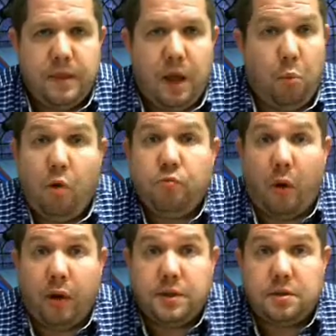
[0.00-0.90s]
Now, what
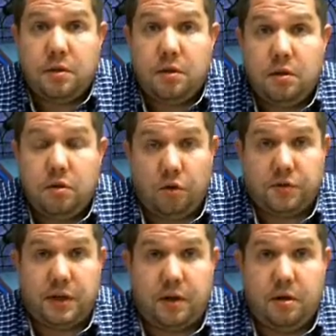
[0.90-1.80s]
right,
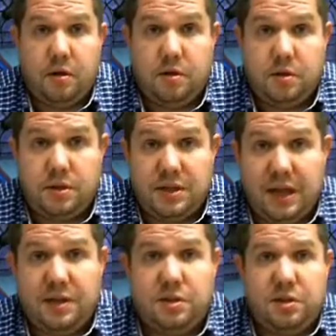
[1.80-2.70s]
Nozick
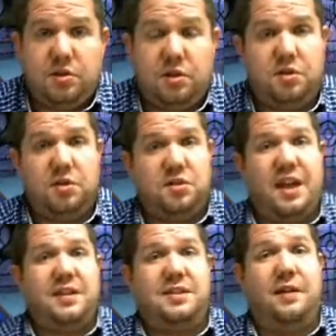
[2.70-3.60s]
says, does the
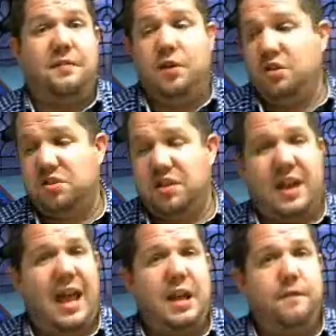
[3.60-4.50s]
state have to take
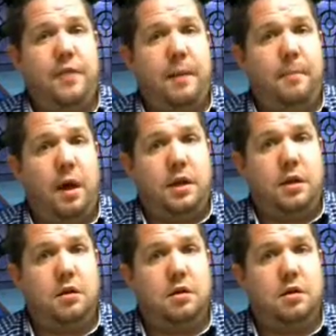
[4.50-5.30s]
any of that money